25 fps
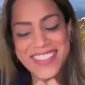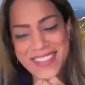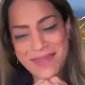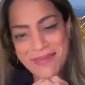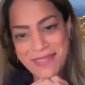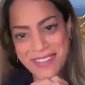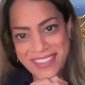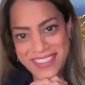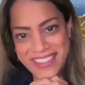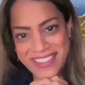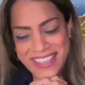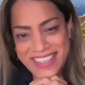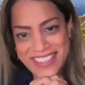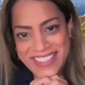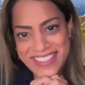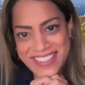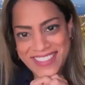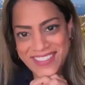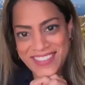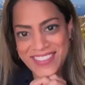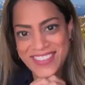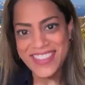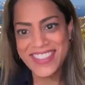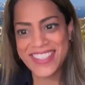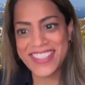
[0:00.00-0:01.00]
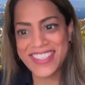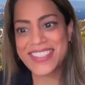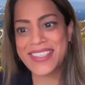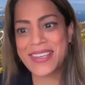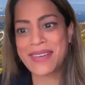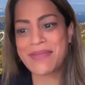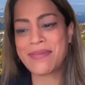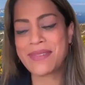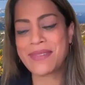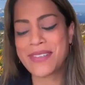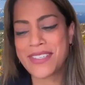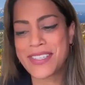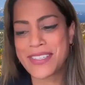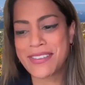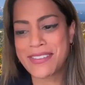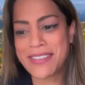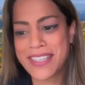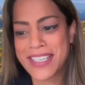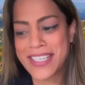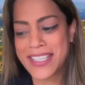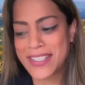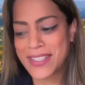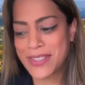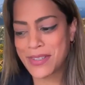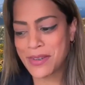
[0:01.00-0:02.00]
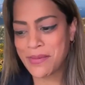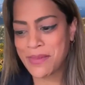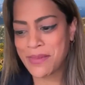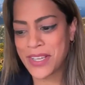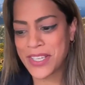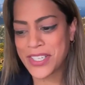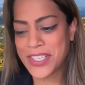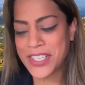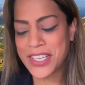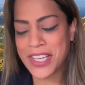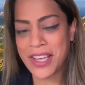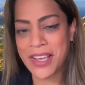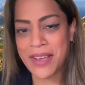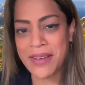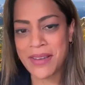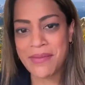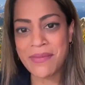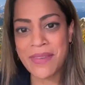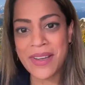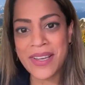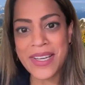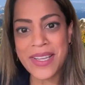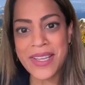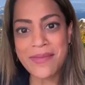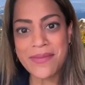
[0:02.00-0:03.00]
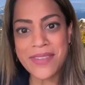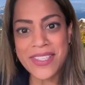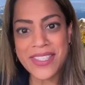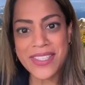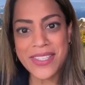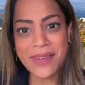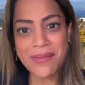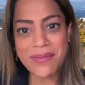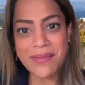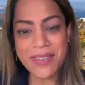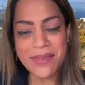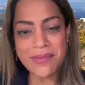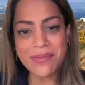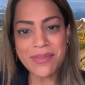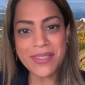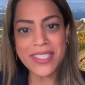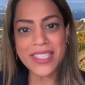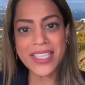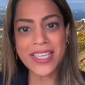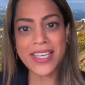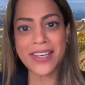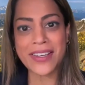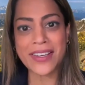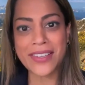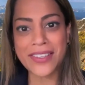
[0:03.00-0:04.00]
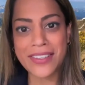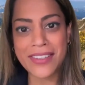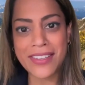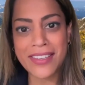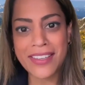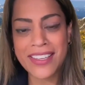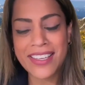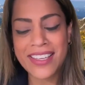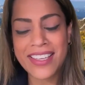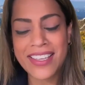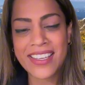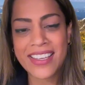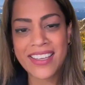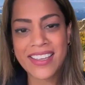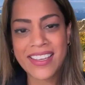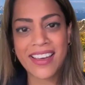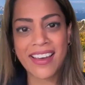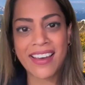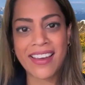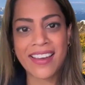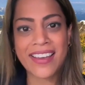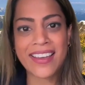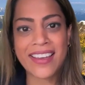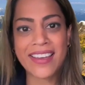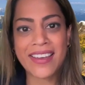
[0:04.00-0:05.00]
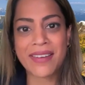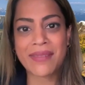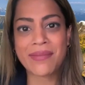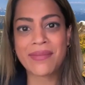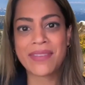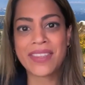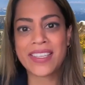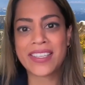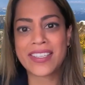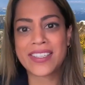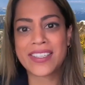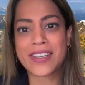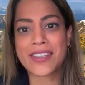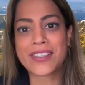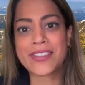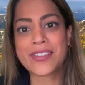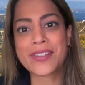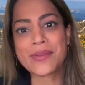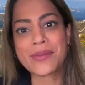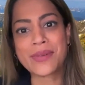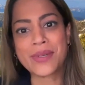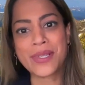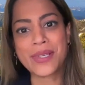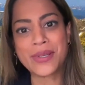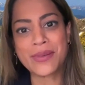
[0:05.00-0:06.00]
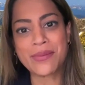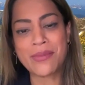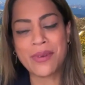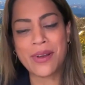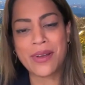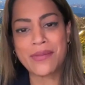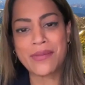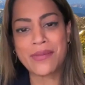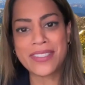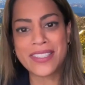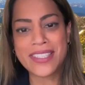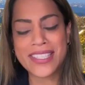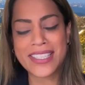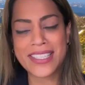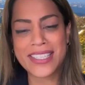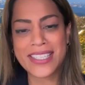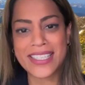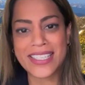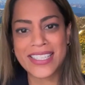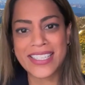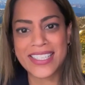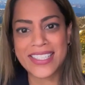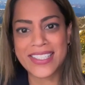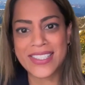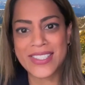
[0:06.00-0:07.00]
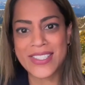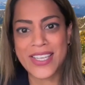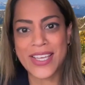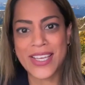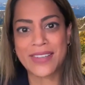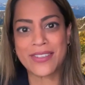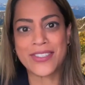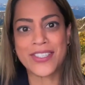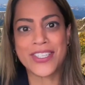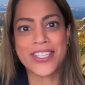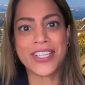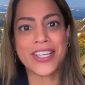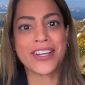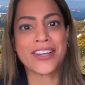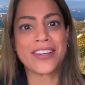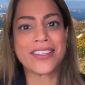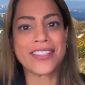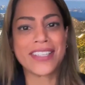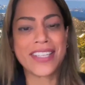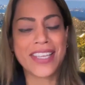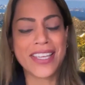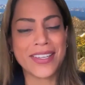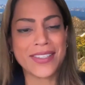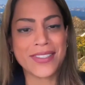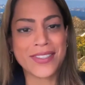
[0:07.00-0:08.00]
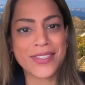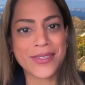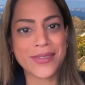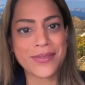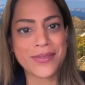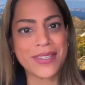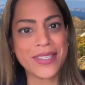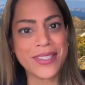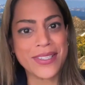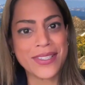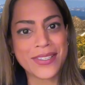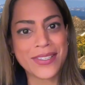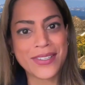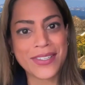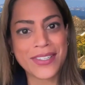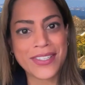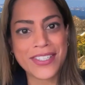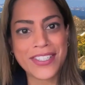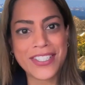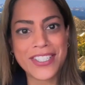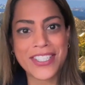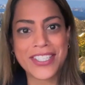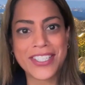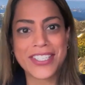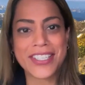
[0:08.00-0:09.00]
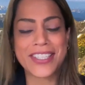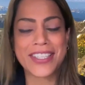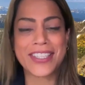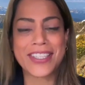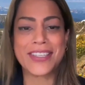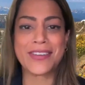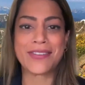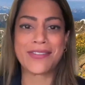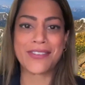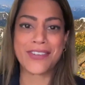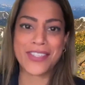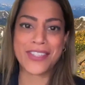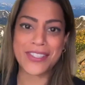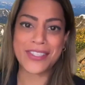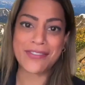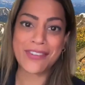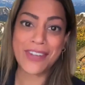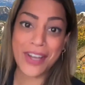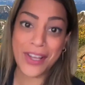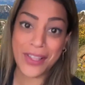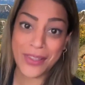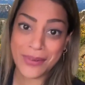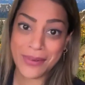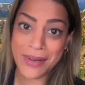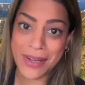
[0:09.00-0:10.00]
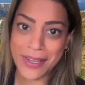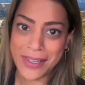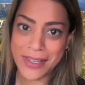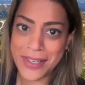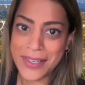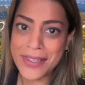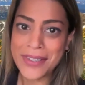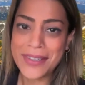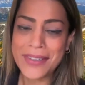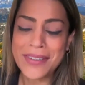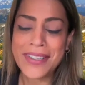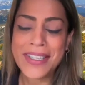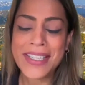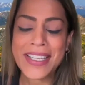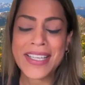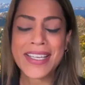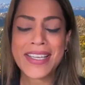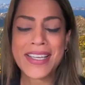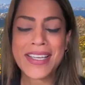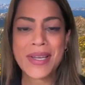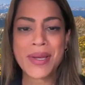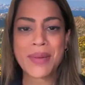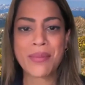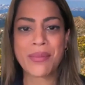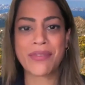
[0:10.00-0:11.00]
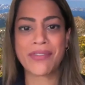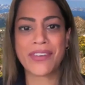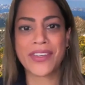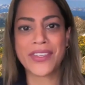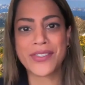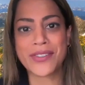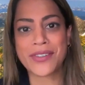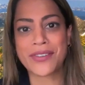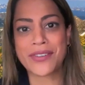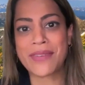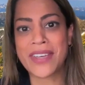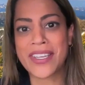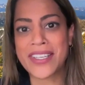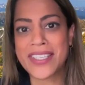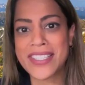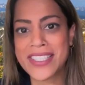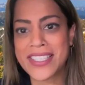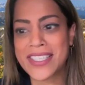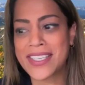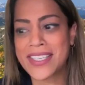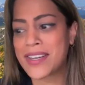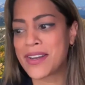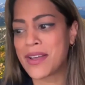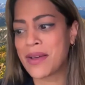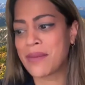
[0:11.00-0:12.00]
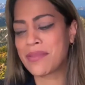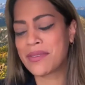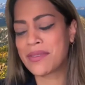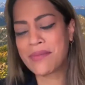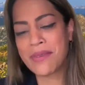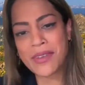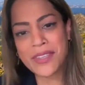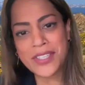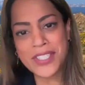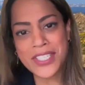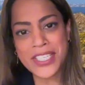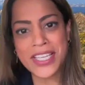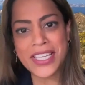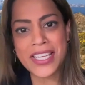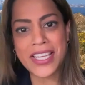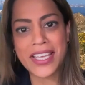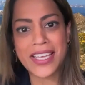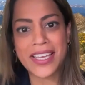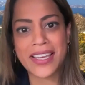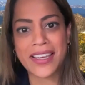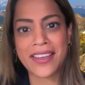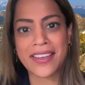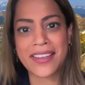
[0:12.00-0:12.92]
Jibran, thanks for this opportunity so much. My name is Sapna Patel. I am the Dr. William Robinson Endowed Chair in Cancer Research at the University of Colorado, Professor of Medicine and Ophthalmology.